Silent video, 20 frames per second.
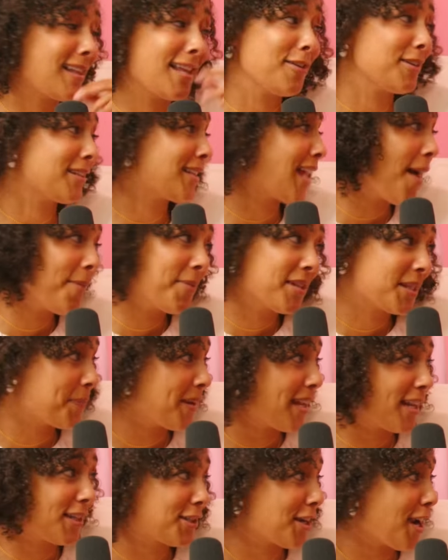Clarence Thomas
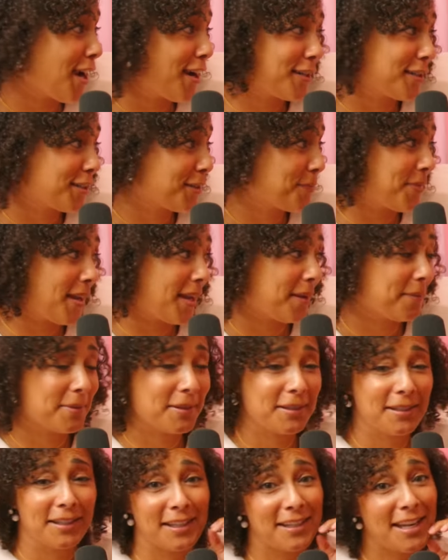be at church,
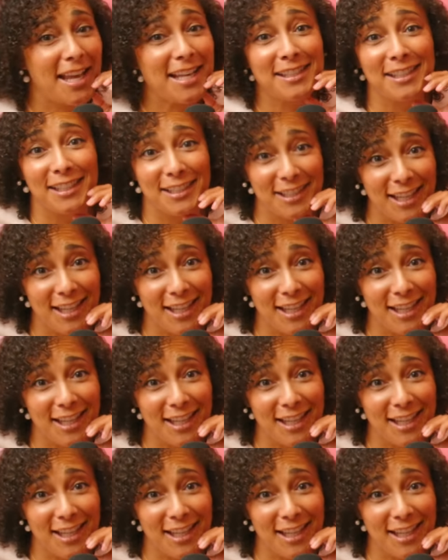baby. And that's the